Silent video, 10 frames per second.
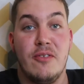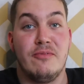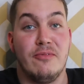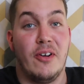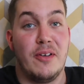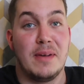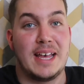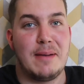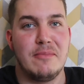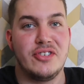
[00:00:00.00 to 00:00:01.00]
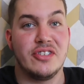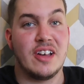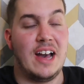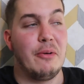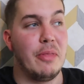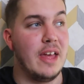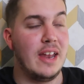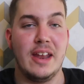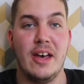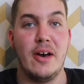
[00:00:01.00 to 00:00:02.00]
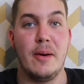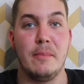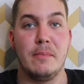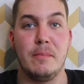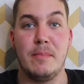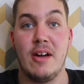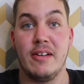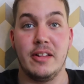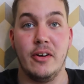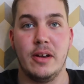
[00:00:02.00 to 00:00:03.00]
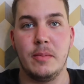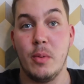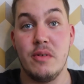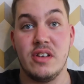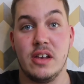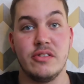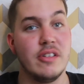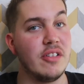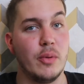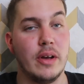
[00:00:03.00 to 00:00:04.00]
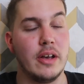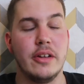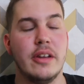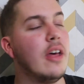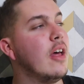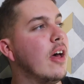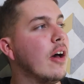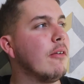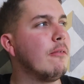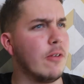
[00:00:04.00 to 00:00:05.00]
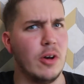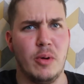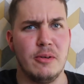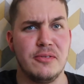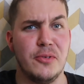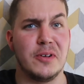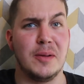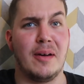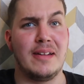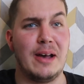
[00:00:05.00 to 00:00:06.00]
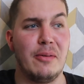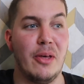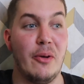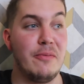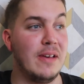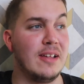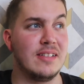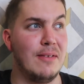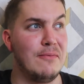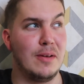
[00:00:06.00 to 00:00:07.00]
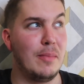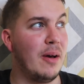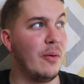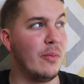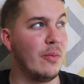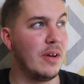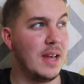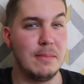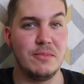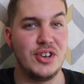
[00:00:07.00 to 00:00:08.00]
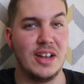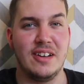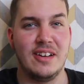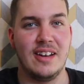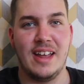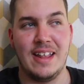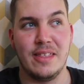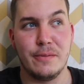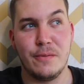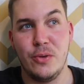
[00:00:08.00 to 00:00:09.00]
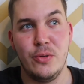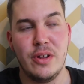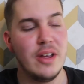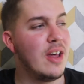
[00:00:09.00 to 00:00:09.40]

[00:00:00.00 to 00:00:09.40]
Right, my camera just cut out then. Battery died, but we changed it, so we're good. Forgot what I was talking about now though. I think something about him shedding and the food.